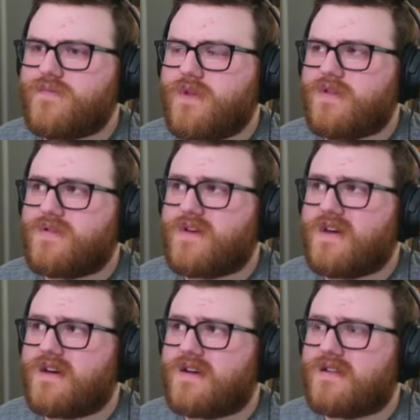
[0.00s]

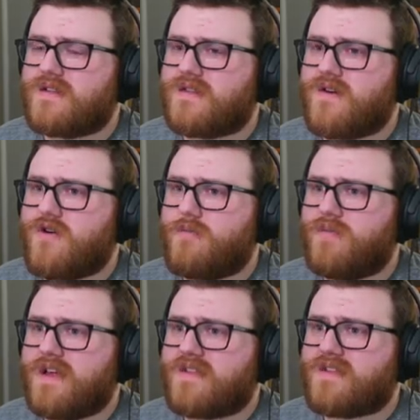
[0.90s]
then the whole
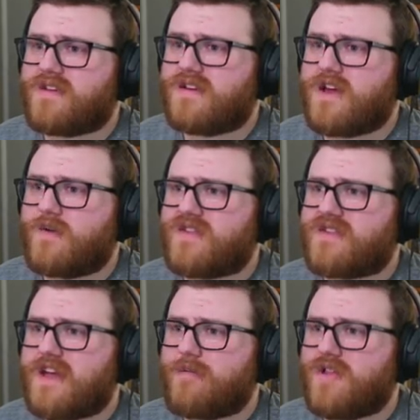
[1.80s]
place is gonna go
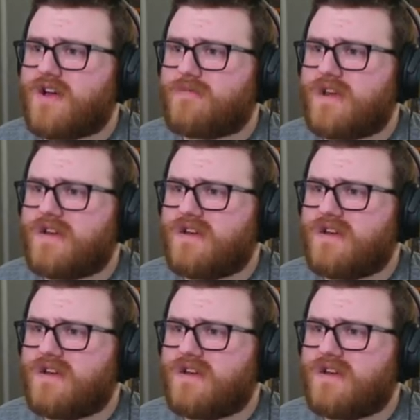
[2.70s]
unstable on me?